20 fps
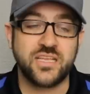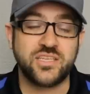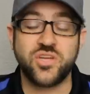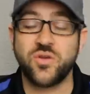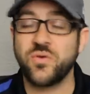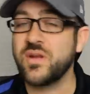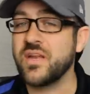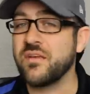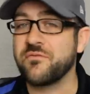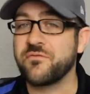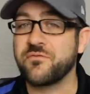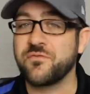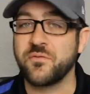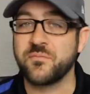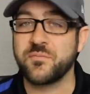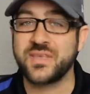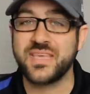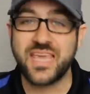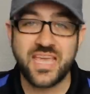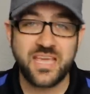It's showing up
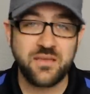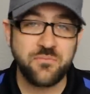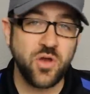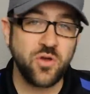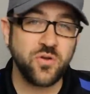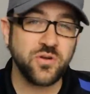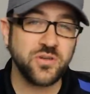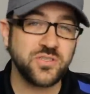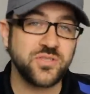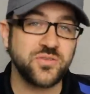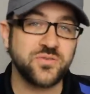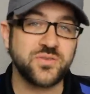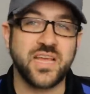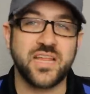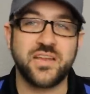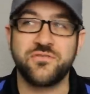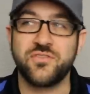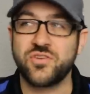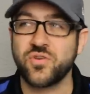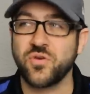from King Motors, who's
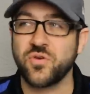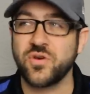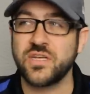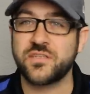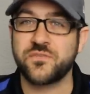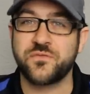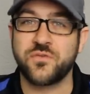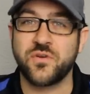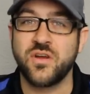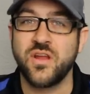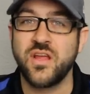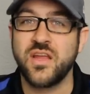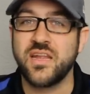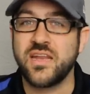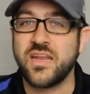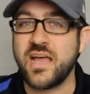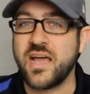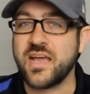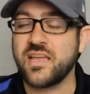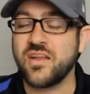kind of notorious for
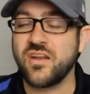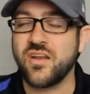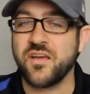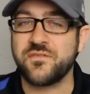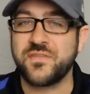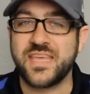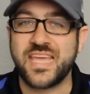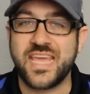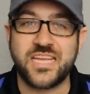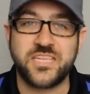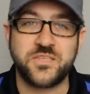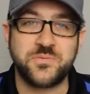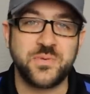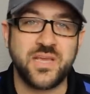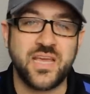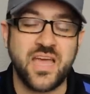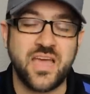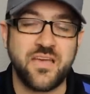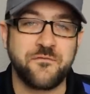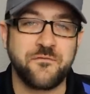knocking off the
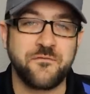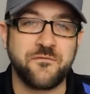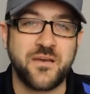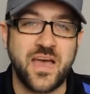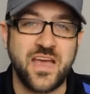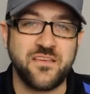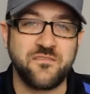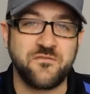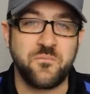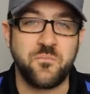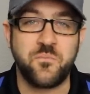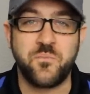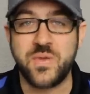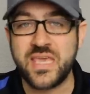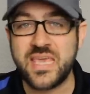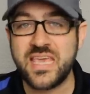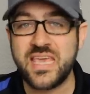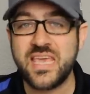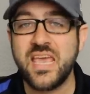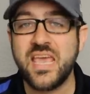HPI
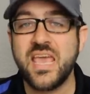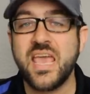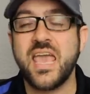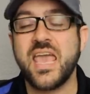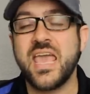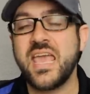5B.